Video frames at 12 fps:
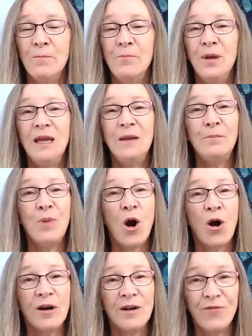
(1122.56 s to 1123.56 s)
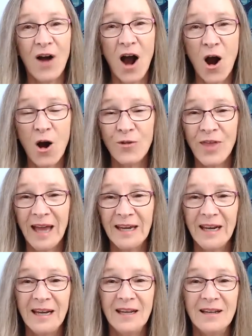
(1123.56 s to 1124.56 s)
being part of all that
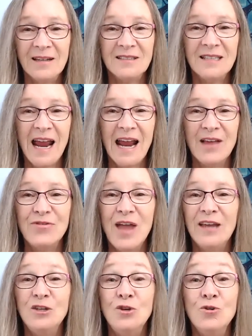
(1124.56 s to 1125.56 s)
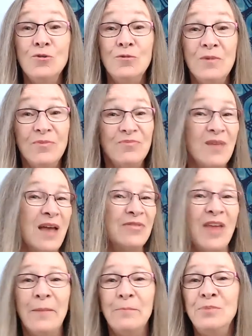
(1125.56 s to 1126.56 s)
is and that you
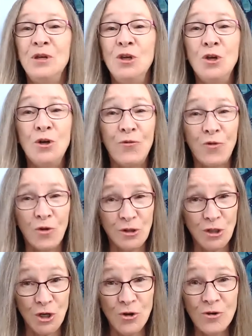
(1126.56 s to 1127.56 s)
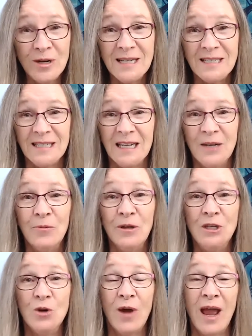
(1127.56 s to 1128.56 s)
that beautiful unity
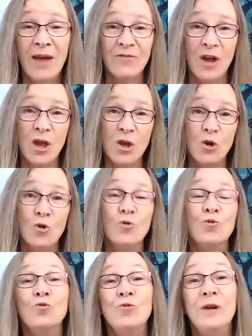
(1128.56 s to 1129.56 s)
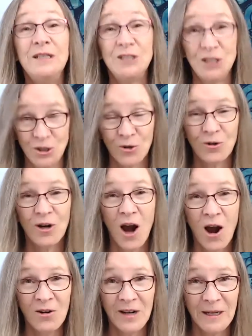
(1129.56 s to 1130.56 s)
when you have reached your
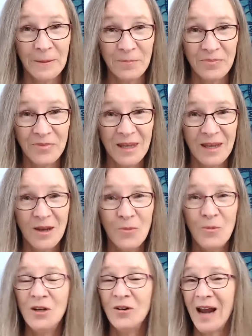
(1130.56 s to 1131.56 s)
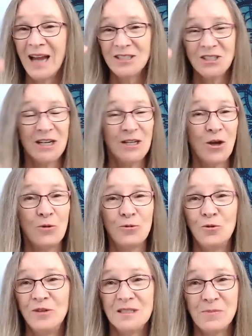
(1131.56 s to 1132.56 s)
calling we could actually go
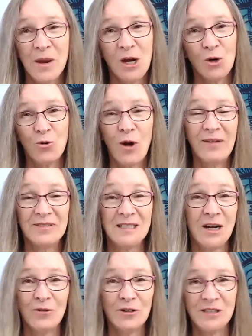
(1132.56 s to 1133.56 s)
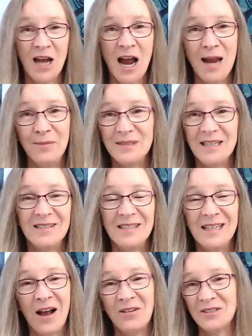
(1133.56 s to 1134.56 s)
through this paragraph several times and
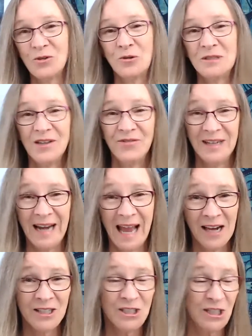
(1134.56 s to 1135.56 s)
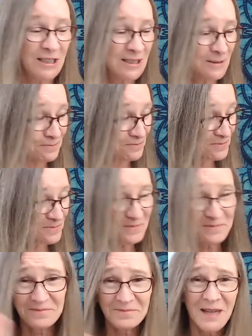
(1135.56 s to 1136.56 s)
see all sorts of analogies
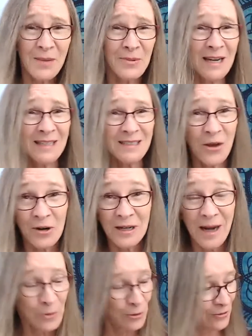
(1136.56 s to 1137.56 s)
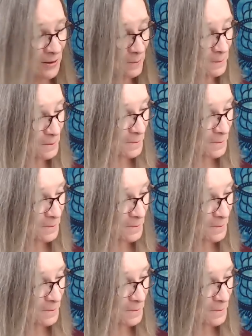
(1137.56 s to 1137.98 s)
but let's go to number 3